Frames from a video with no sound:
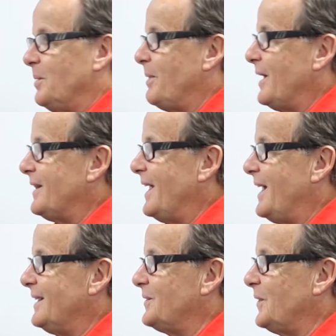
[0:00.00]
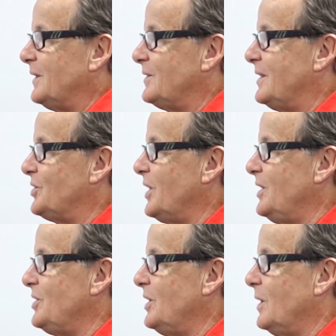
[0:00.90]
about that as the
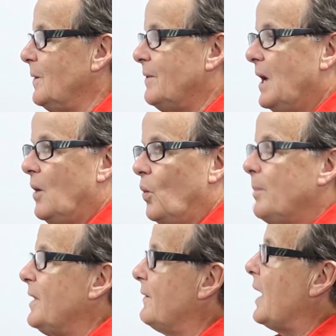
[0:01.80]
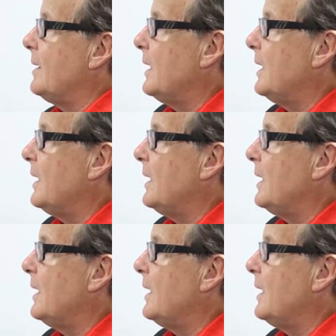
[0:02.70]
changing of women have gotten